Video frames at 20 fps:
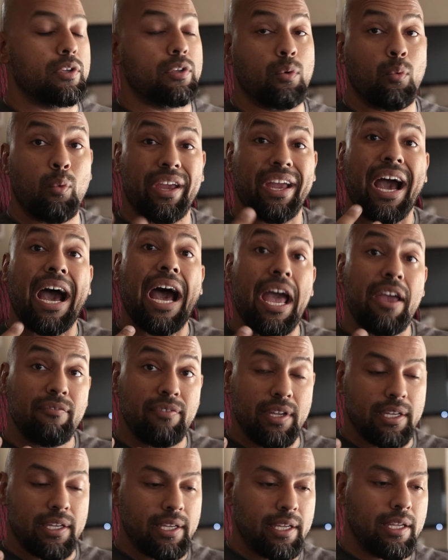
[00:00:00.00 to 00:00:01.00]
The way I've
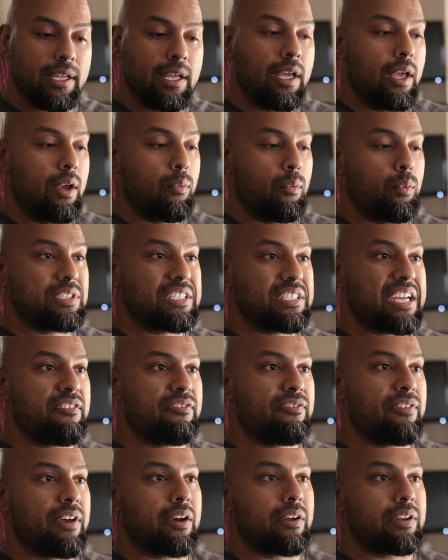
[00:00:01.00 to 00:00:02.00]
done it, which I
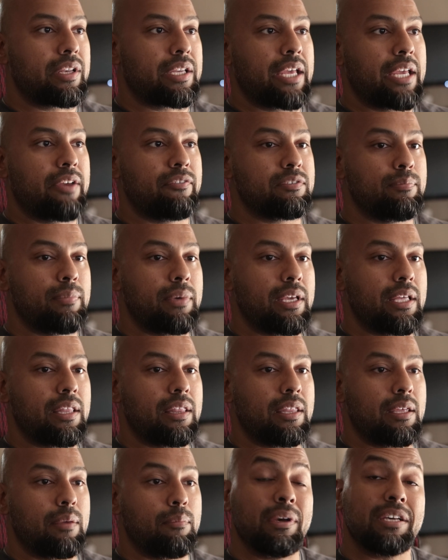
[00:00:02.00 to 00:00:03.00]
found gives me
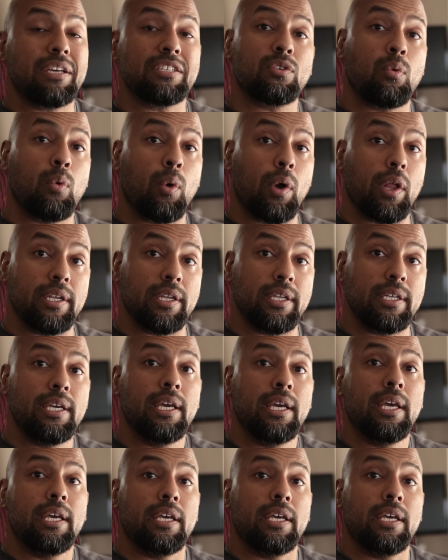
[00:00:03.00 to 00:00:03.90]
the best quality,